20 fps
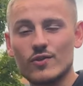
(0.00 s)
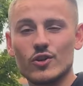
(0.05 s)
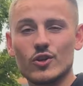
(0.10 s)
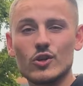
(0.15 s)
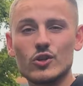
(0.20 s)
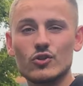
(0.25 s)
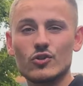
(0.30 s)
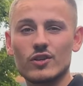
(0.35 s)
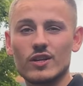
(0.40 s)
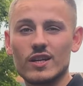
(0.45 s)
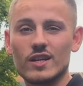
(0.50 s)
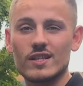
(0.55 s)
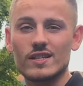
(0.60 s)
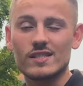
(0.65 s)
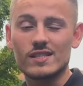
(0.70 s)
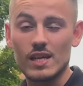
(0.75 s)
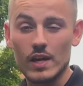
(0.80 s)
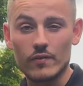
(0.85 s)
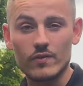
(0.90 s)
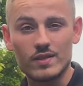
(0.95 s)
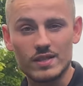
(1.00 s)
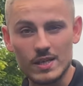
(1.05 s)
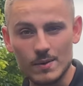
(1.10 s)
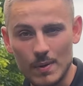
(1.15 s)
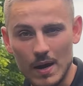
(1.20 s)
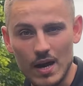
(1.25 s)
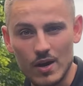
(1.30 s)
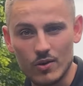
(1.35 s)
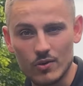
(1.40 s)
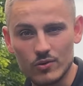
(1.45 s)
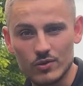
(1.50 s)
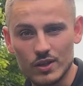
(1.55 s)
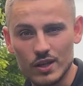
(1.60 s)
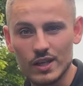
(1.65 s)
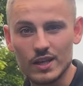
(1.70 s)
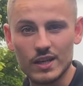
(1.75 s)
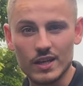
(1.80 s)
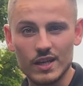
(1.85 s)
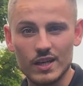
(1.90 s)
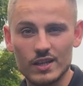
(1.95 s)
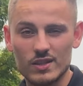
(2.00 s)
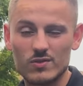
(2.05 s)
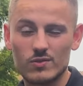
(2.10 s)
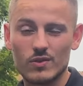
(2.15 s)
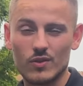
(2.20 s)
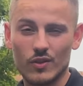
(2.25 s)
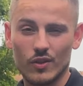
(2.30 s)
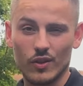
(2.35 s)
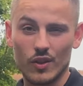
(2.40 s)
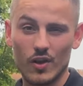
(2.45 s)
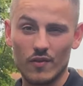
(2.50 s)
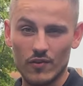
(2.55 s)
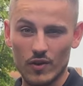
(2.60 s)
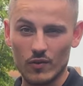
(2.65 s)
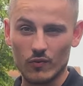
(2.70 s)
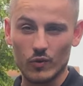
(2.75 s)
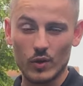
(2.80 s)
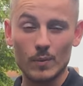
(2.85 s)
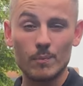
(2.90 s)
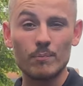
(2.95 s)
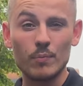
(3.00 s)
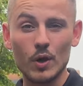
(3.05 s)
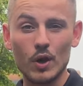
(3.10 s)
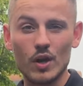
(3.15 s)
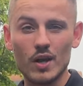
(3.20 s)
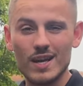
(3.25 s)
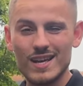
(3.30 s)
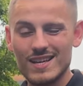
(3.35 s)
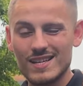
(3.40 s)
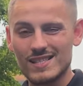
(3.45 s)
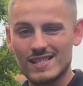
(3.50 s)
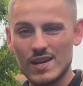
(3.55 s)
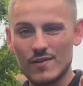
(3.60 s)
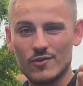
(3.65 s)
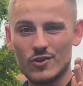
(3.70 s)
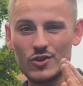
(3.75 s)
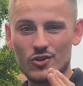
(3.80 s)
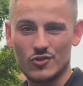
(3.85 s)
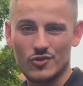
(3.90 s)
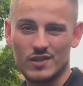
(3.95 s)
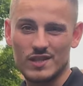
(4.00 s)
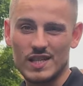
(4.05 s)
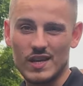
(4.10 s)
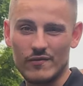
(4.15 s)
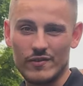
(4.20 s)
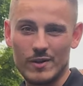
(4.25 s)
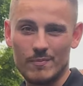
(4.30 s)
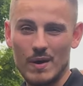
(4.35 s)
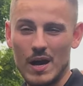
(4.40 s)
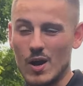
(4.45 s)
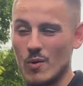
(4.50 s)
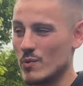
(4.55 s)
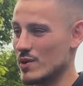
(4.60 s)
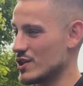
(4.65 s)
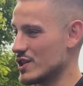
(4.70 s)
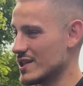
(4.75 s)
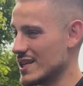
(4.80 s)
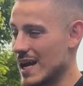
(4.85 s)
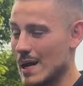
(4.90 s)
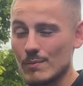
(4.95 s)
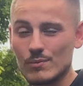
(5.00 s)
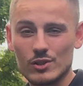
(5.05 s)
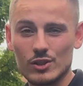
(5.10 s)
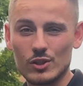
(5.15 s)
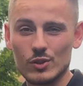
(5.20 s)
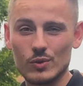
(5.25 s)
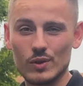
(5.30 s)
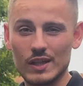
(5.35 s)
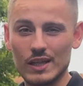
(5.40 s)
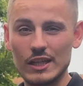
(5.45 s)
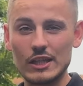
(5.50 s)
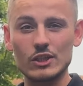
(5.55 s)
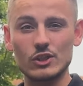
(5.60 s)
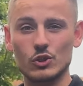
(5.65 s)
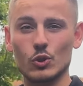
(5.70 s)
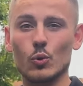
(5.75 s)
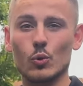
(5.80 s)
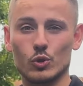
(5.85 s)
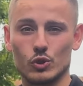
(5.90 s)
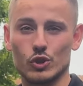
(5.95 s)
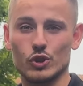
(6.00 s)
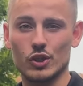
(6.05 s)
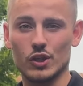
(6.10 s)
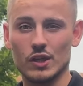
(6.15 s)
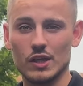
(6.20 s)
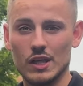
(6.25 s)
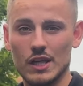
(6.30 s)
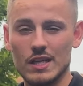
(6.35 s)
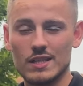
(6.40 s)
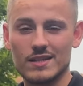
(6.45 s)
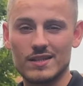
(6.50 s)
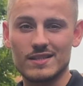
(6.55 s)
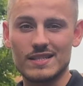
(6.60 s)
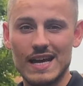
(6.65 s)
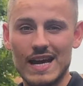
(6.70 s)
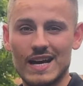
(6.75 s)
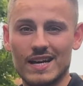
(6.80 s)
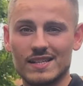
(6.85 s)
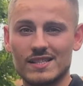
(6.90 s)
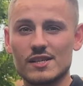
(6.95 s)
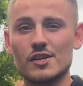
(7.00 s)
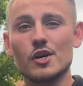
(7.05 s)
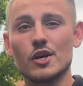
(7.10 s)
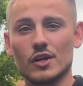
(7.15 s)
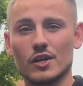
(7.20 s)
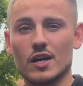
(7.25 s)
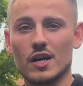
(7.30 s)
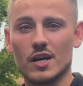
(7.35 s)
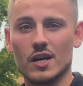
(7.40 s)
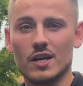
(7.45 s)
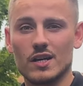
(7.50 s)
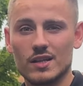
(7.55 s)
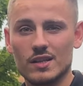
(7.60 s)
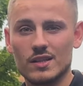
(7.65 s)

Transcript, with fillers: hundred and seventy pounds a year, so another thirty-five quid, but seven hundred and seventy pounds, which is absolutely extortionate to tax a car.